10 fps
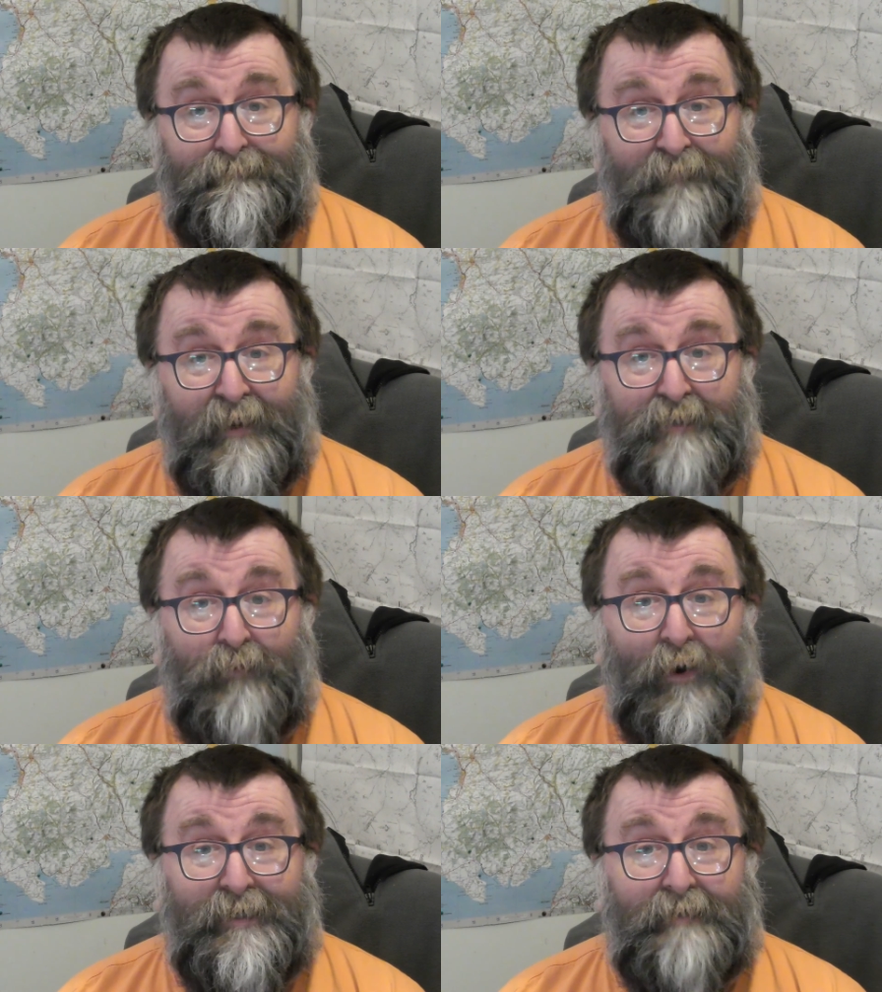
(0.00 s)
for
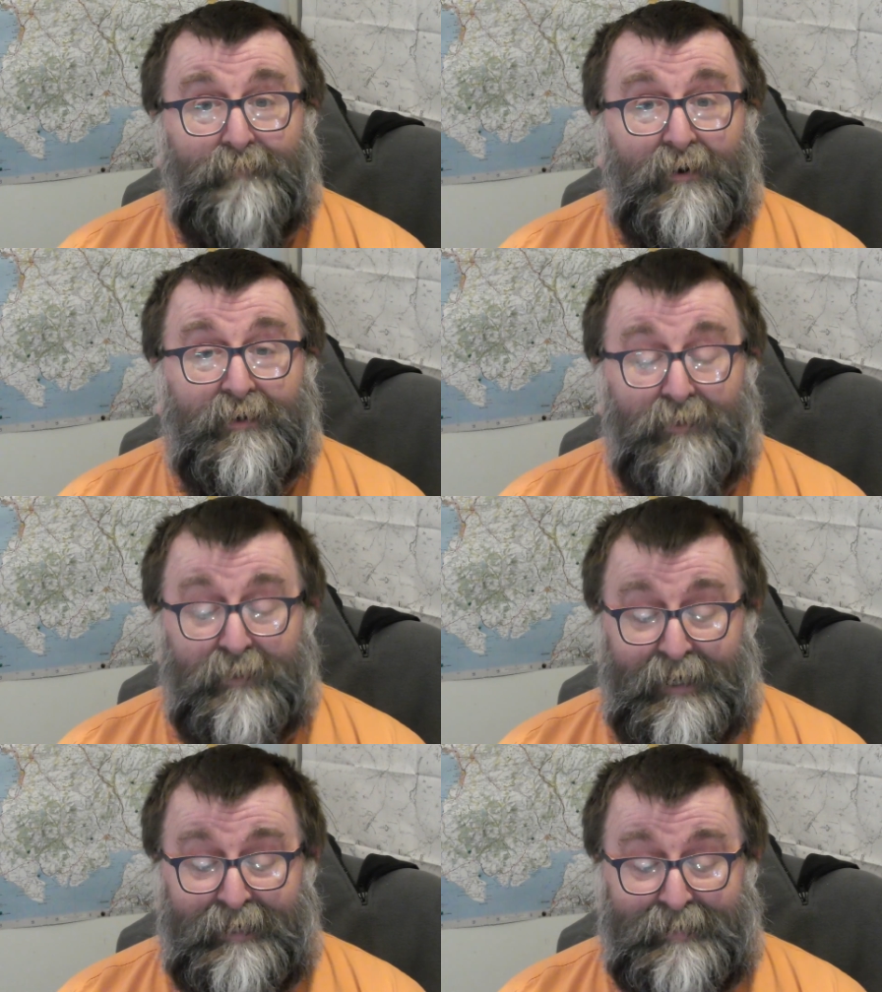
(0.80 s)
exploiting personal
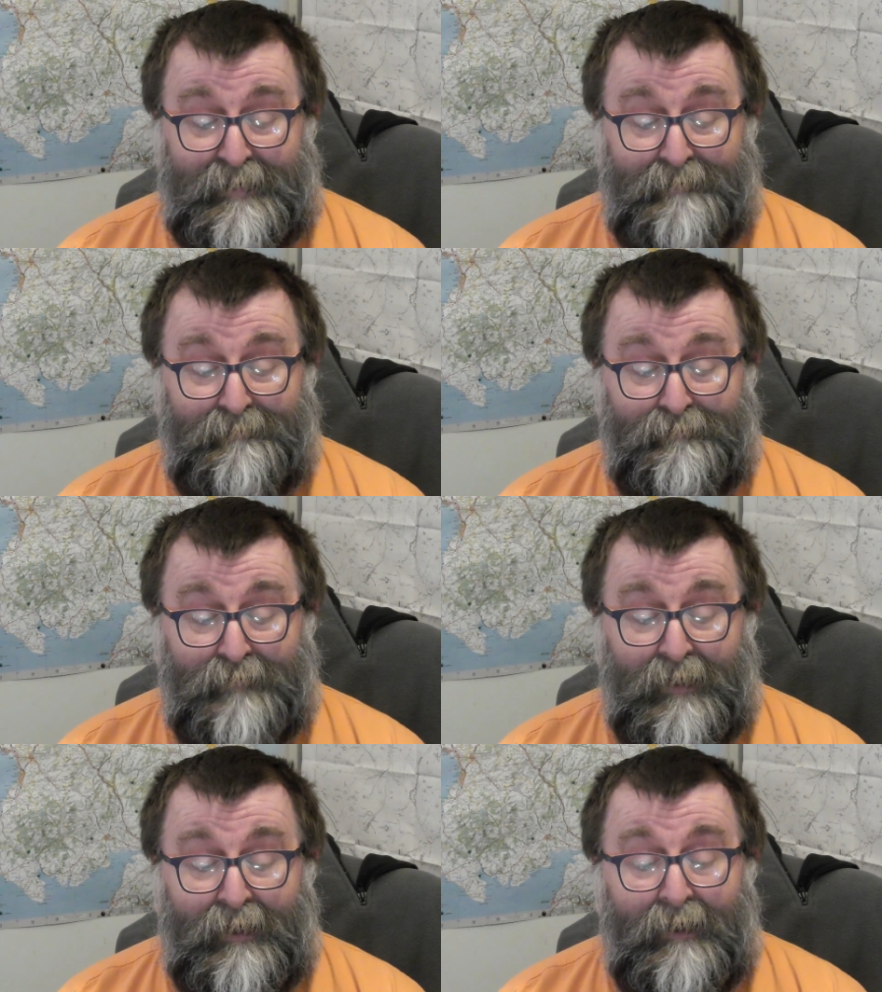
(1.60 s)
data.
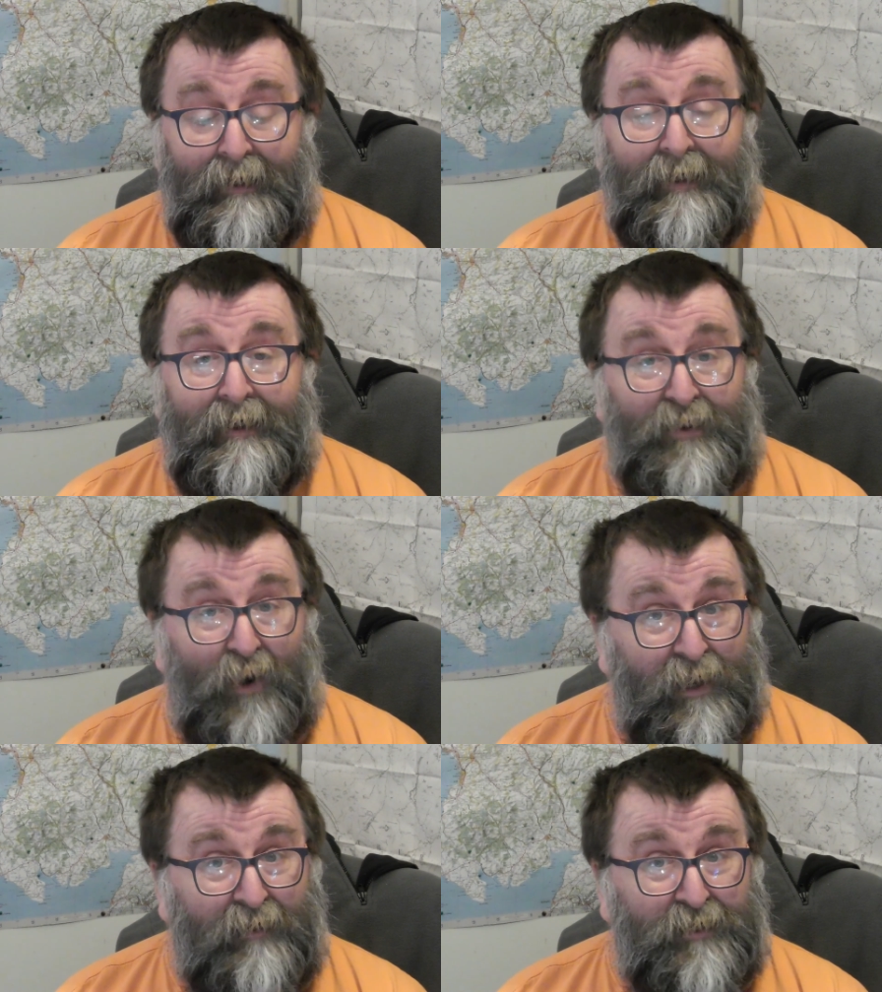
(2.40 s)

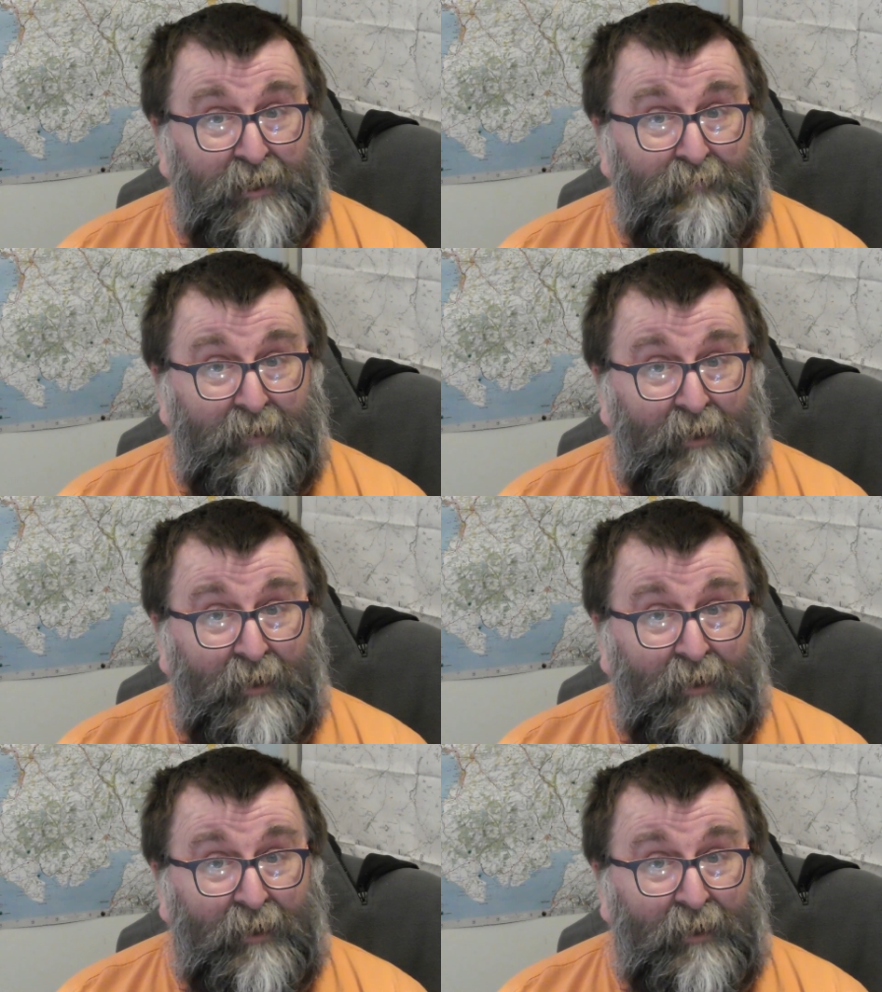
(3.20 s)
Not YouTube,